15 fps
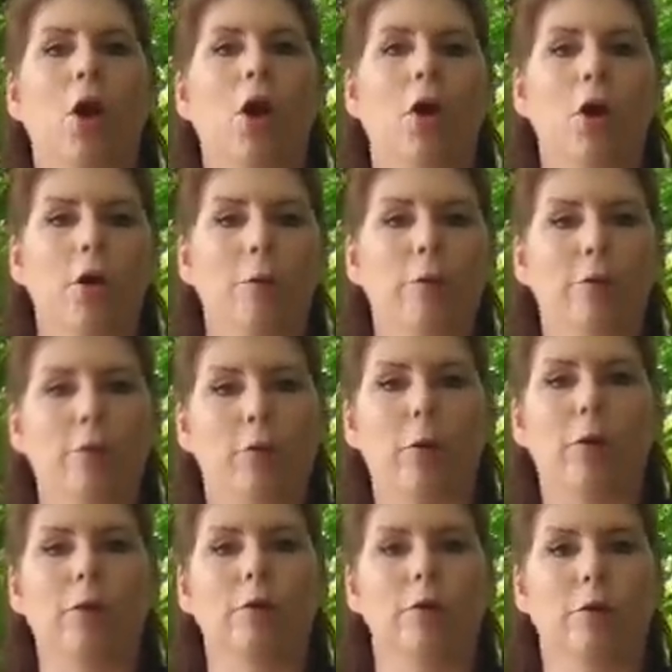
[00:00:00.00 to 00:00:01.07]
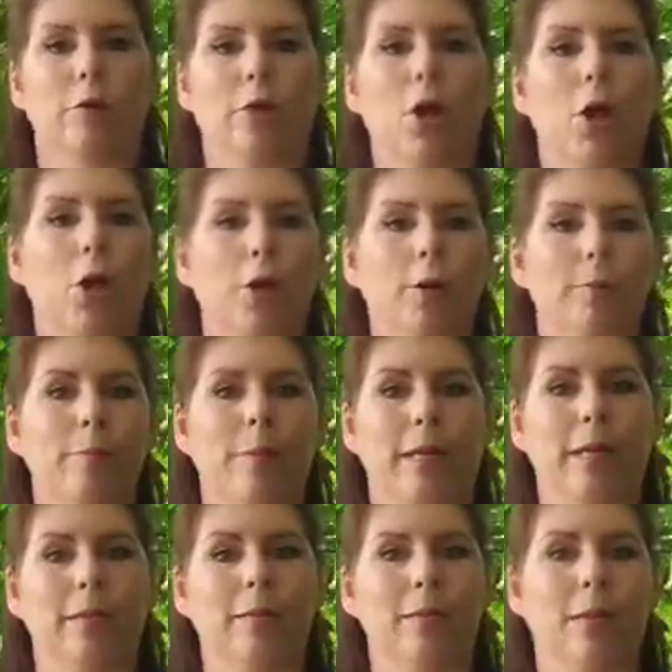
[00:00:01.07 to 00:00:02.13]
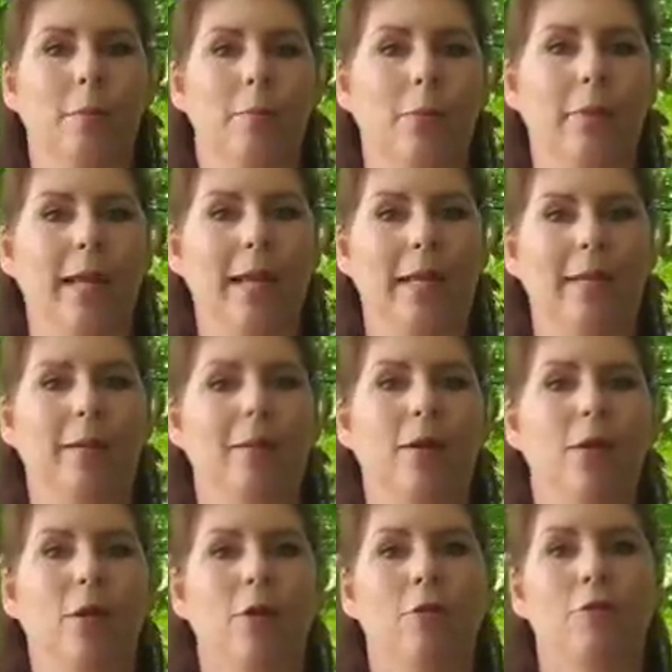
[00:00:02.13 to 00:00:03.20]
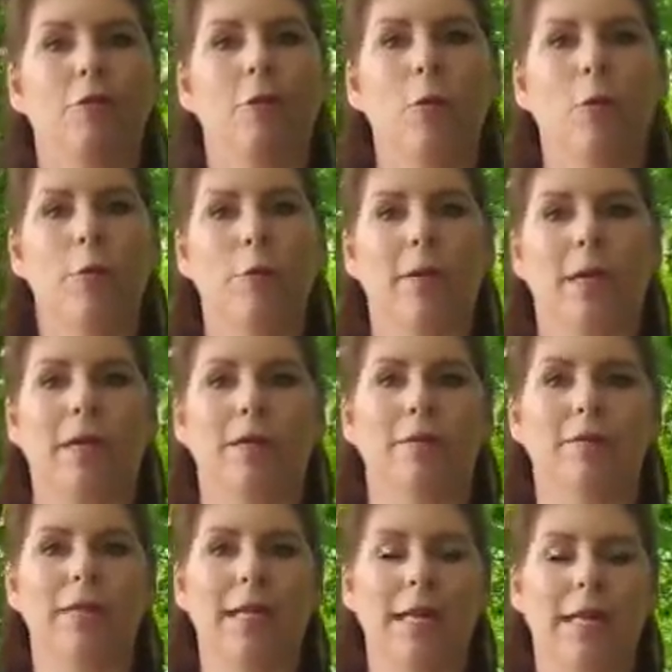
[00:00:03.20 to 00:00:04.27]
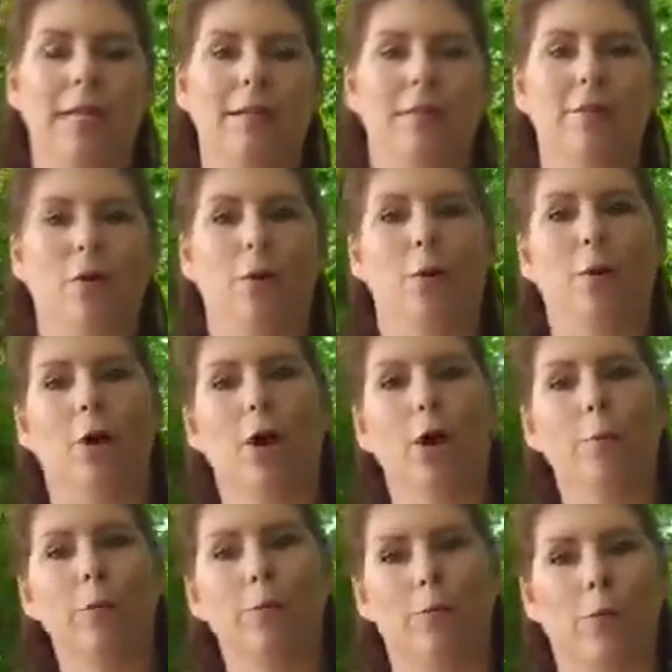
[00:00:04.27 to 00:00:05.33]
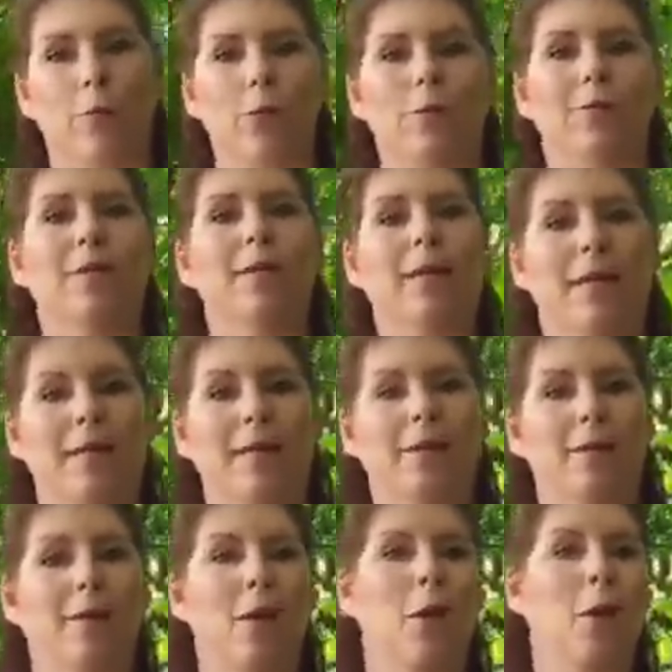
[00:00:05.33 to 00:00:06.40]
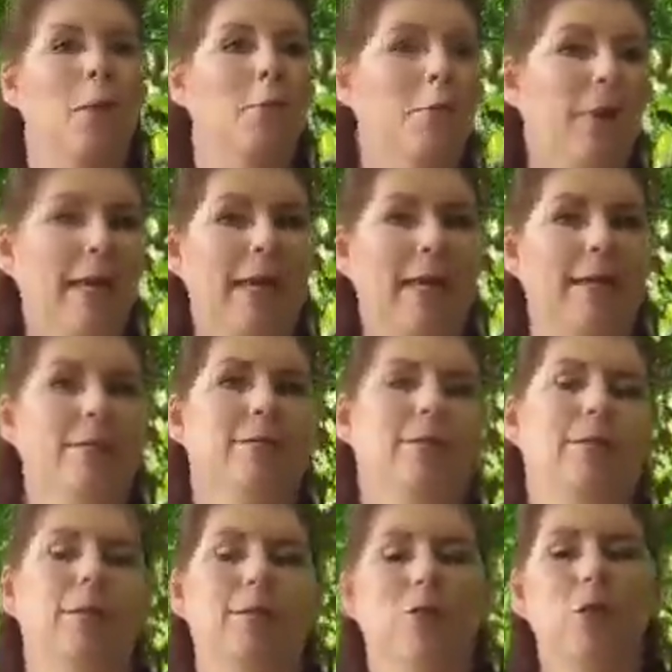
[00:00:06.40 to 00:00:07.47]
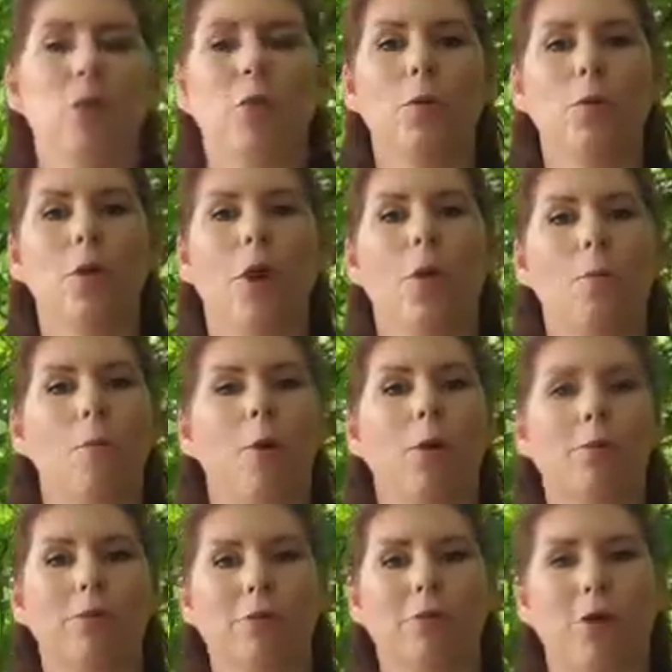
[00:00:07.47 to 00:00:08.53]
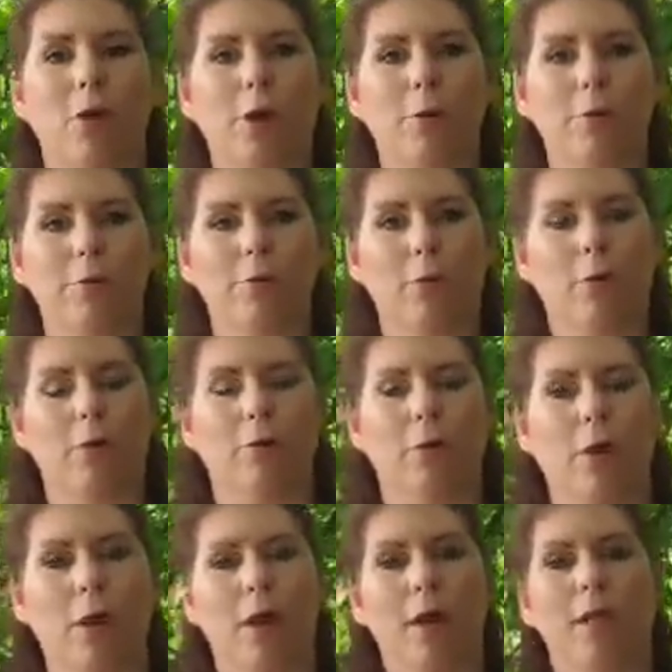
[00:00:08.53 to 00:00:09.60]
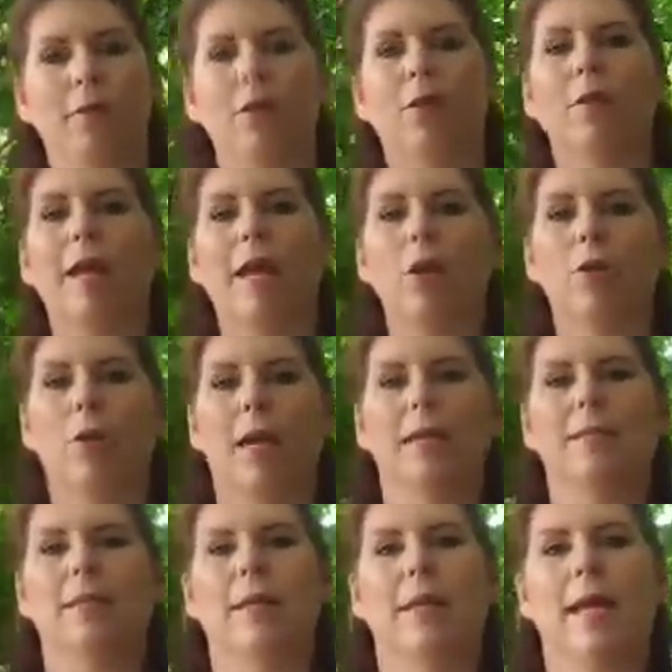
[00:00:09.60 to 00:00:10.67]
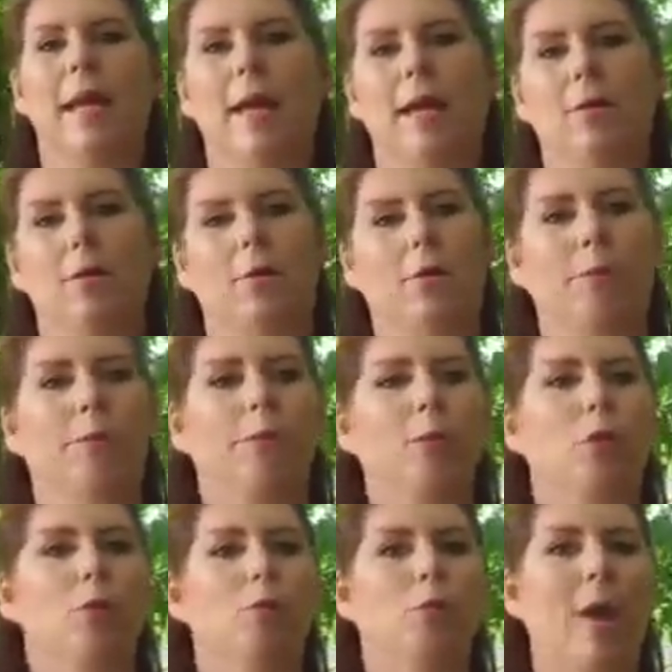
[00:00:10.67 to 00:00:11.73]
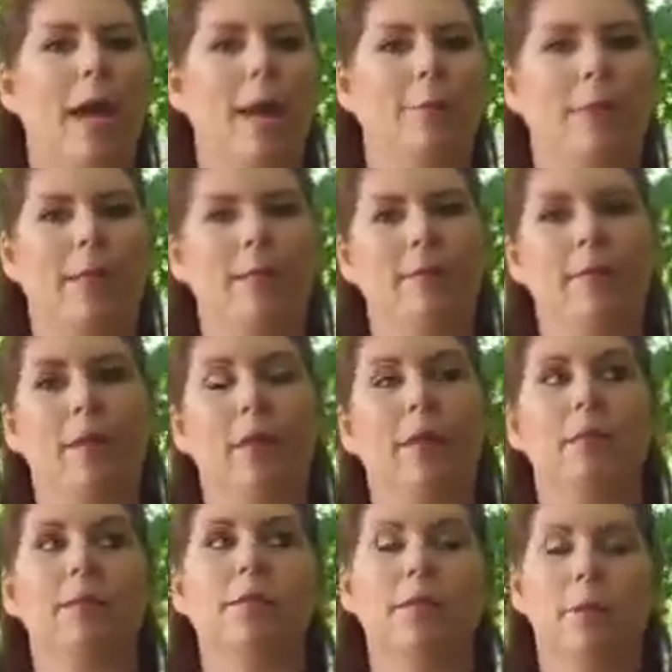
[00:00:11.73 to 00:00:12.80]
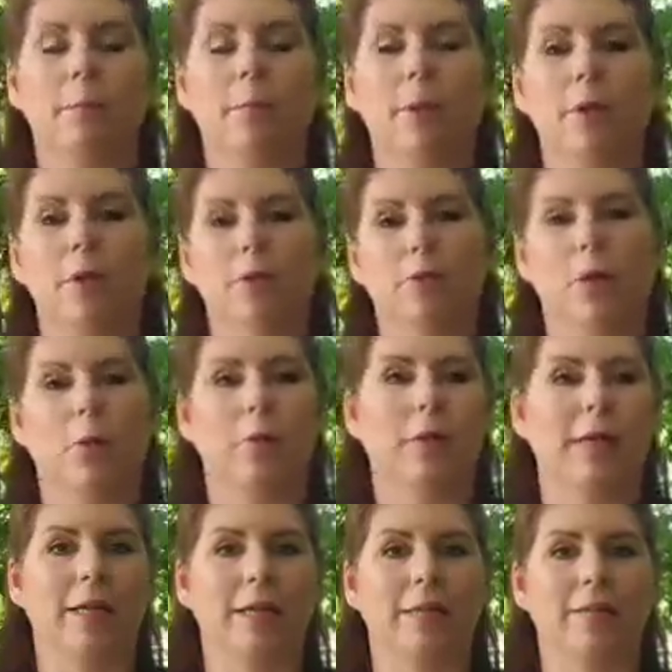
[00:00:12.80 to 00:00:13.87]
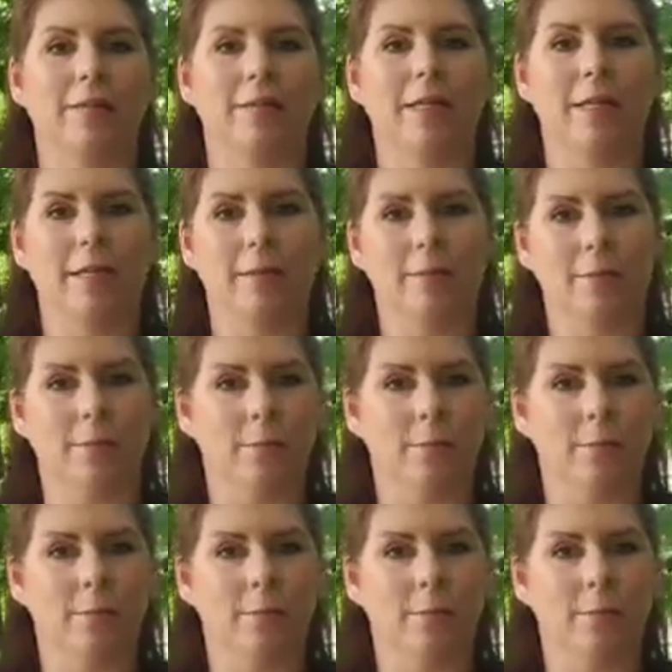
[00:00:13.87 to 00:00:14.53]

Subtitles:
herbivores. Herb means plant. Vor means eat. So herbivores eat plants. You know most of our herbivores. They're like grazing cattle, rabbits. Some birds only eat seeds.